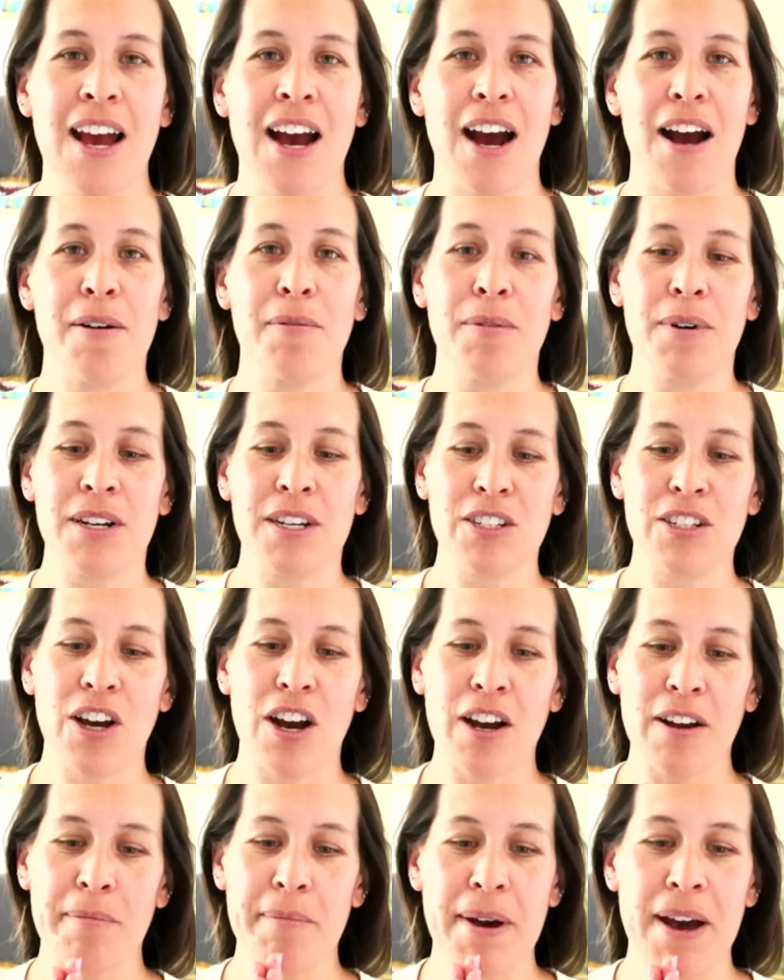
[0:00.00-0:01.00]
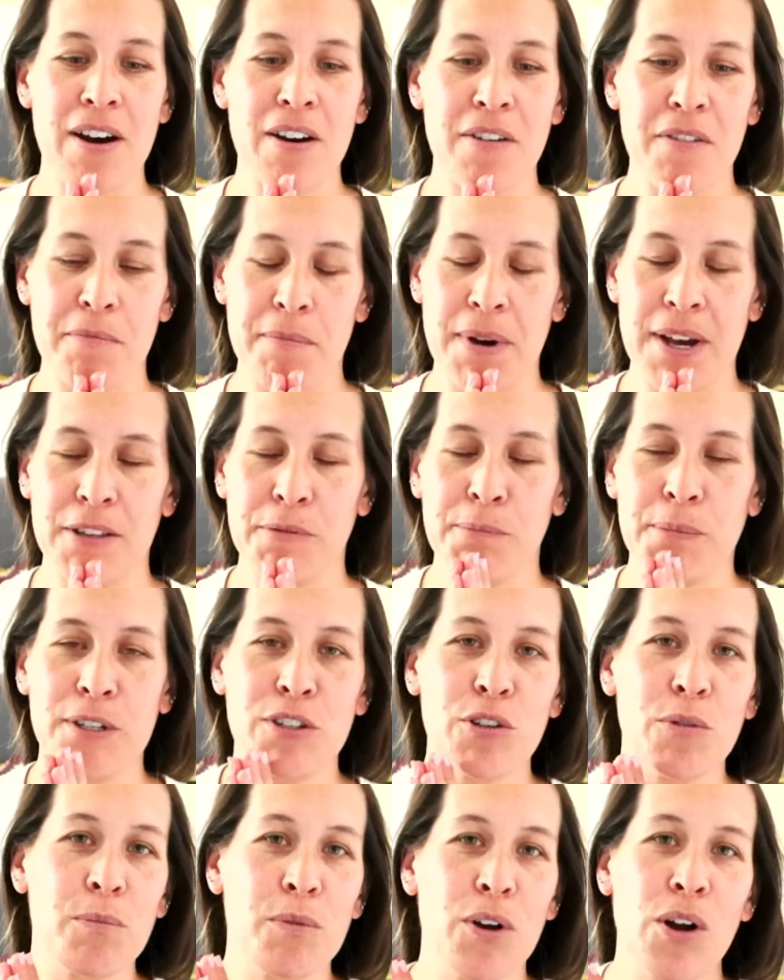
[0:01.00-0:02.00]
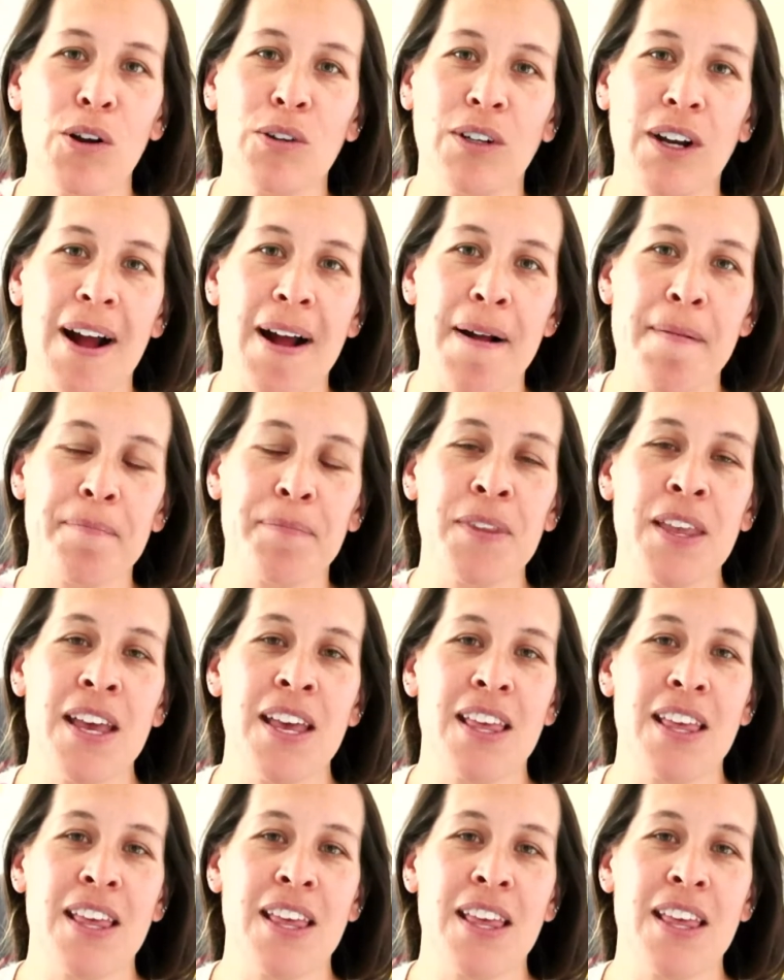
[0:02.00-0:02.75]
I want to talk about my special program,